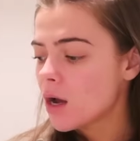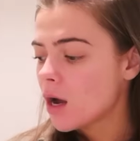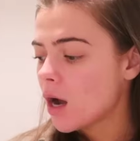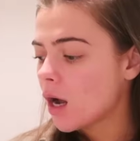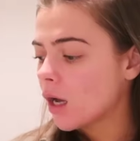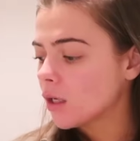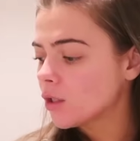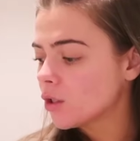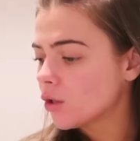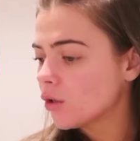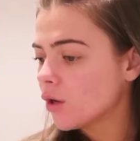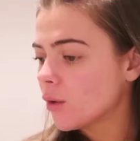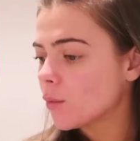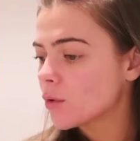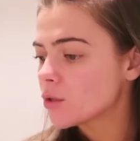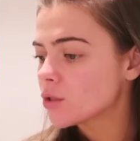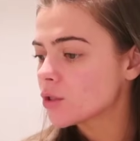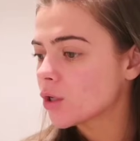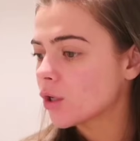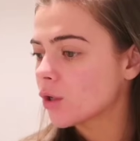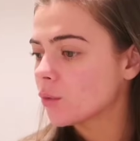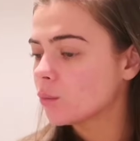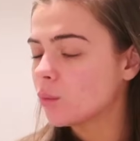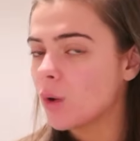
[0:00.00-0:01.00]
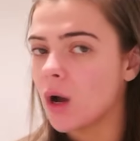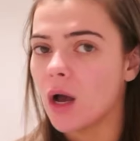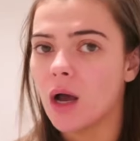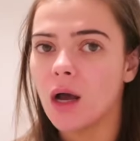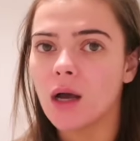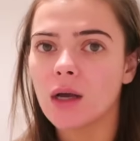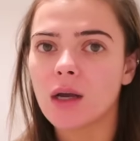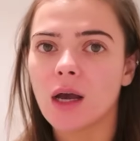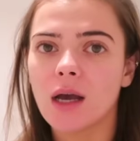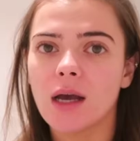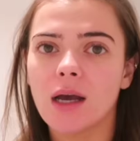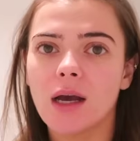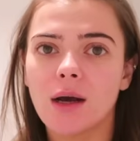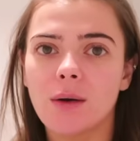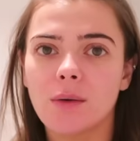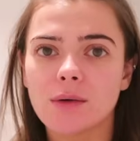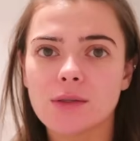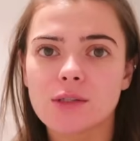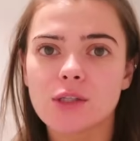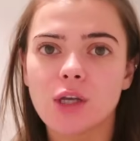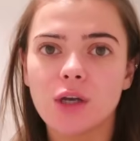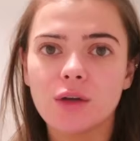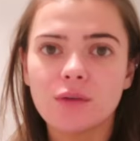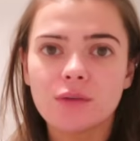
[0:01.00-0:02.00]
I don't know what's going to work.
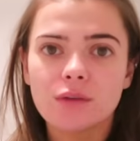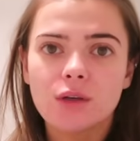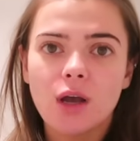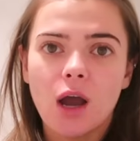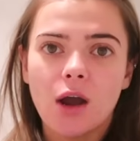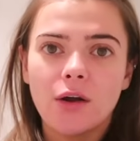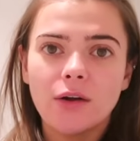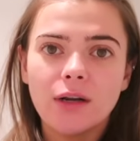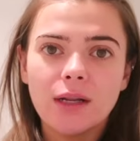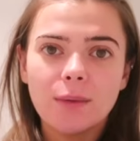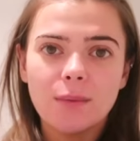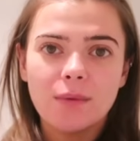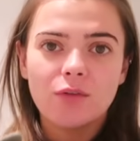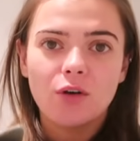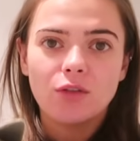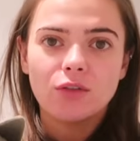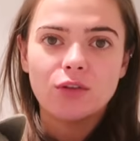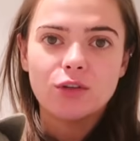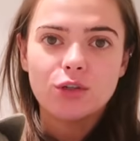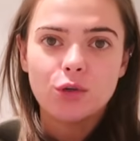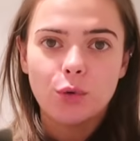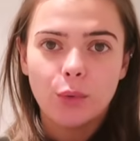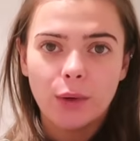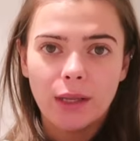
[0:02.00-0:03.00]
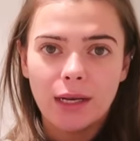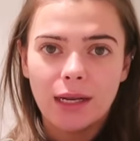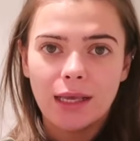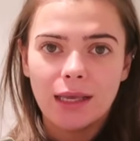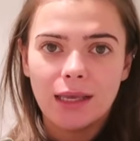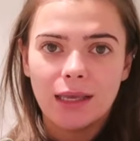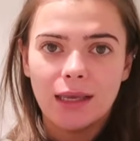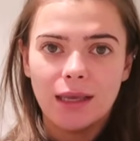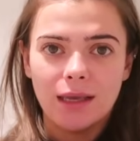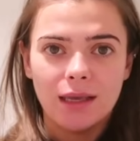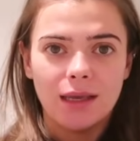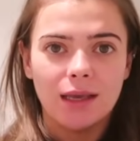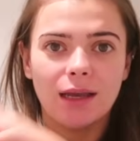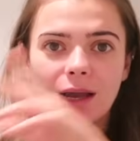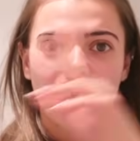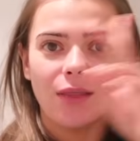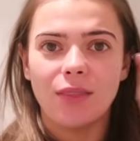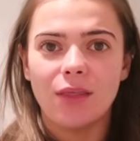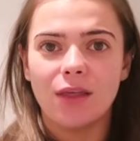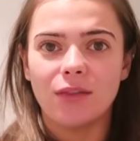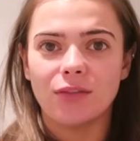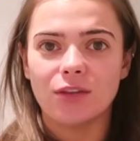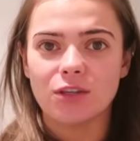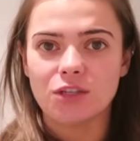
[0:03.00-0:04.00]
So currently we've got the toilet here
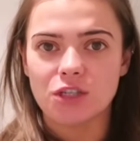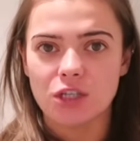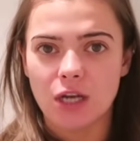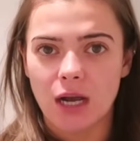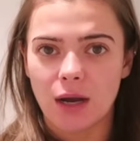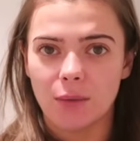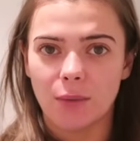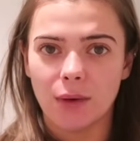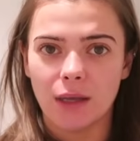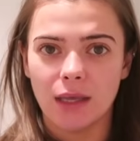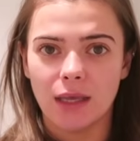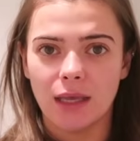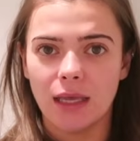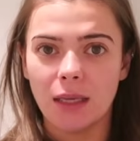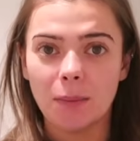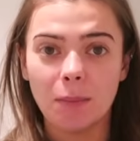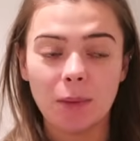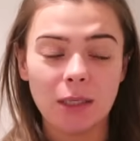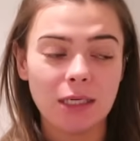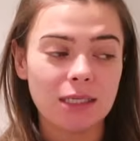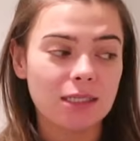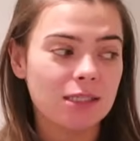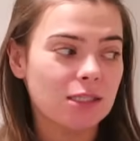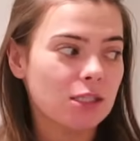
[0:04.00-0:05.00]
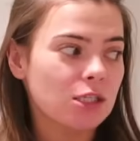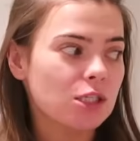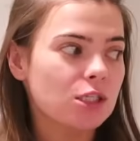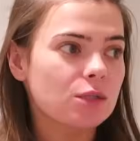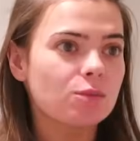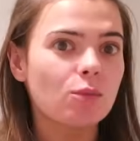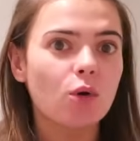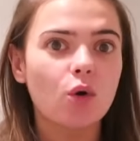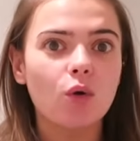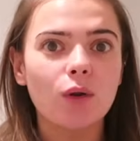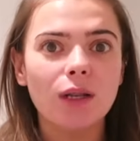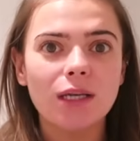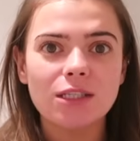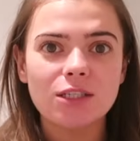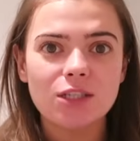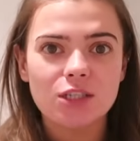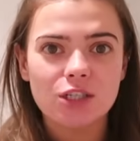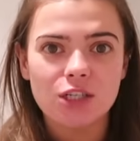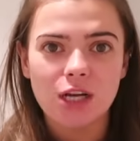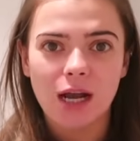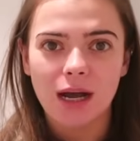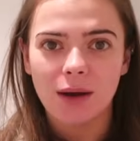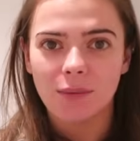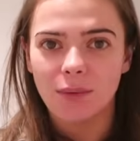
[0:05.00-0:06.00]
and then the shower here, but it's the smallest
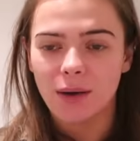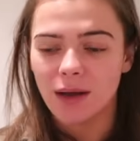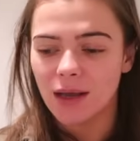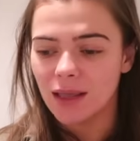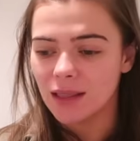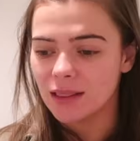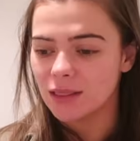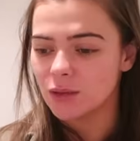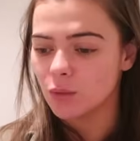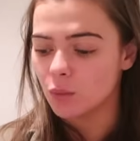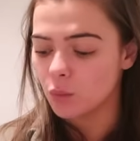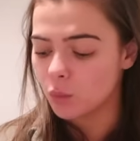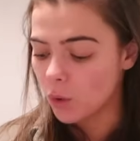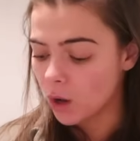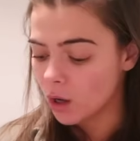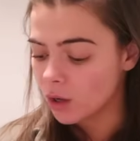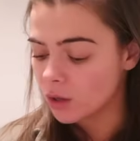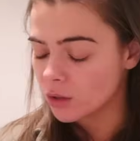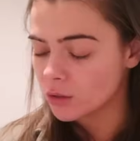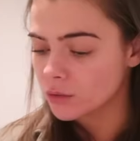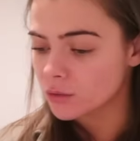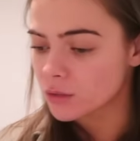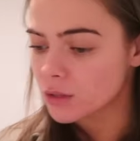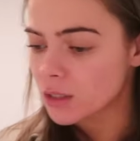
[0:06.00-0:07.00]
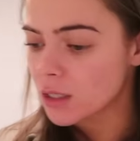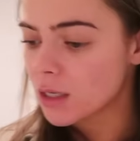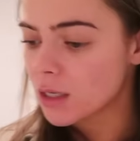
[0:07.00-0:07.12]
shower in the world